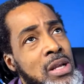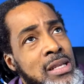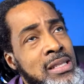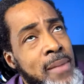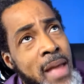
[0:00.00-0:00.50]

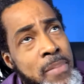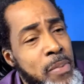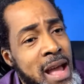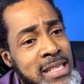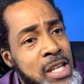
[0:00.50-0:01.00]
sometimes
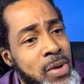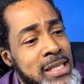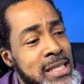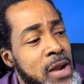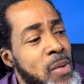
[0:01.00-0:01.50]
people ask the
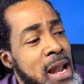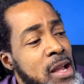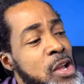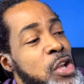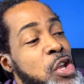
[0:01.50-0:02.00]
question, well,
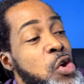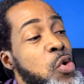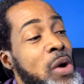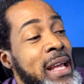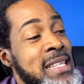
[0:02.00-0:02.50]

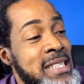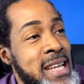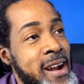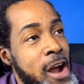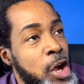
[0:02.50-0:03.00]
is
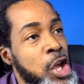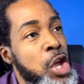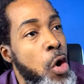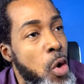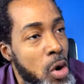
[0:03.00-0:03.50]
there a
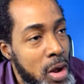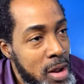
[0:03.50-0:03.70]
cure